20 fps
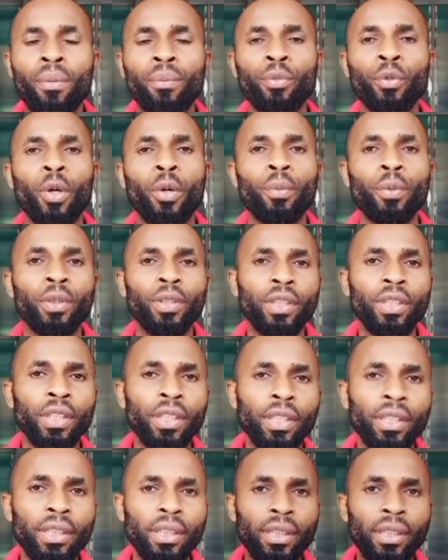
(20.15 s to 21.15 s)

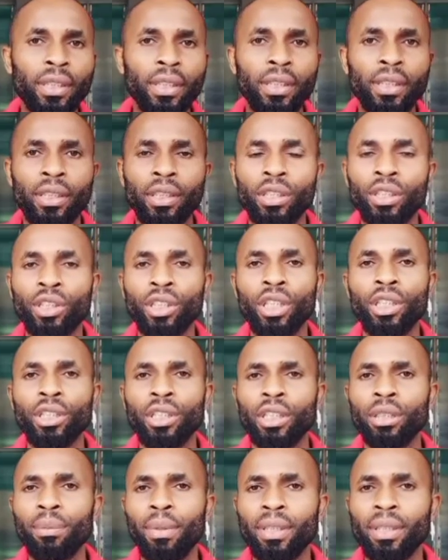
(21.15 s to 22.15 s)
properties,
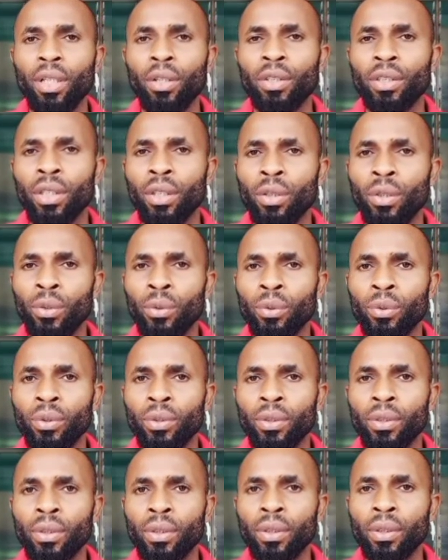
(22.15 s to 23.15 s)
changes matter
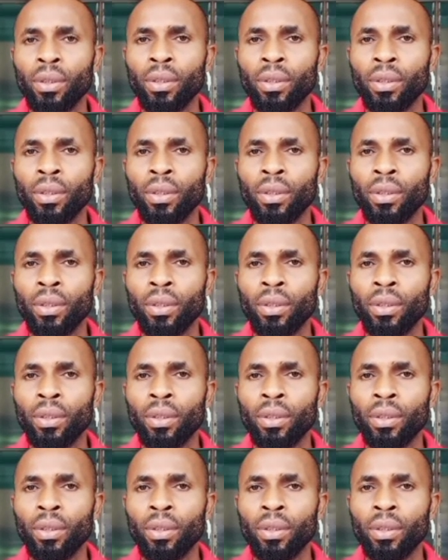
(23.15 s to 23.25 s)
undergoes,